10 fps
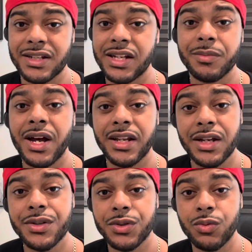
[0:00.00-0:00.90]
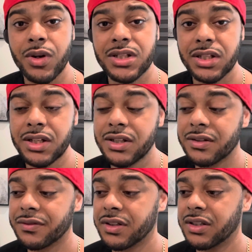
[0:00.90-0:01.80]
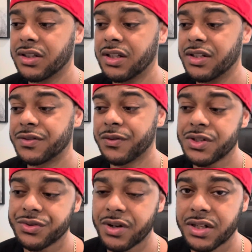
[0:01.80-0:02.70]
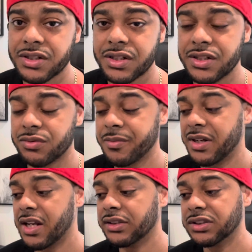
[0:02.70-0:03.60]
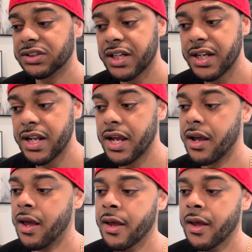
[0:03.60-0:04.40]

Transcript: anybody else who wants love. And it's frustrating to these women. I understand that.